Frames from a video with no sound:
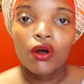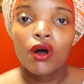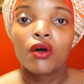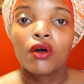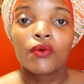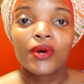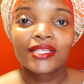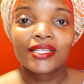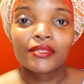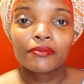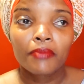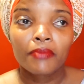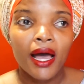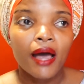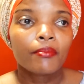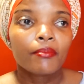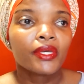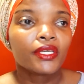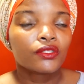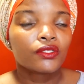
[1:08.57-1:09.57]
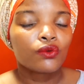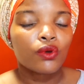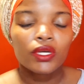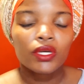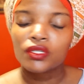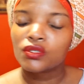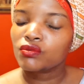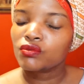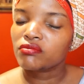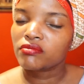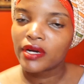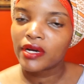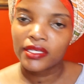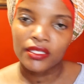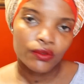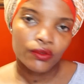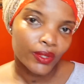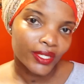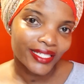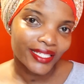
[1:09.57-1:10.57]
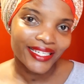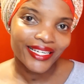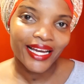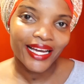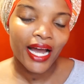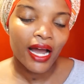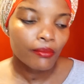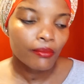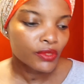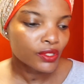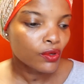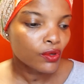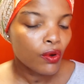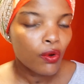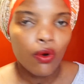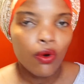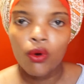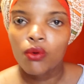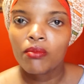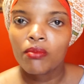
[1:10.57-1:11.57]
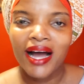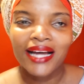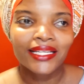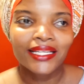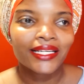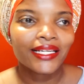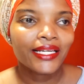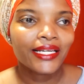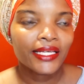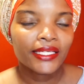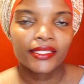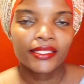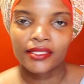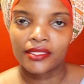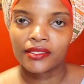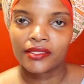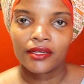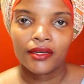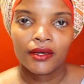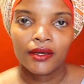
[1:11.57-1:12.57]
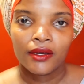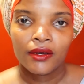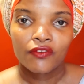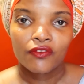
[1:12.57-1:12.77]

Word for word: Congrats mom is going to rest when she comes home at least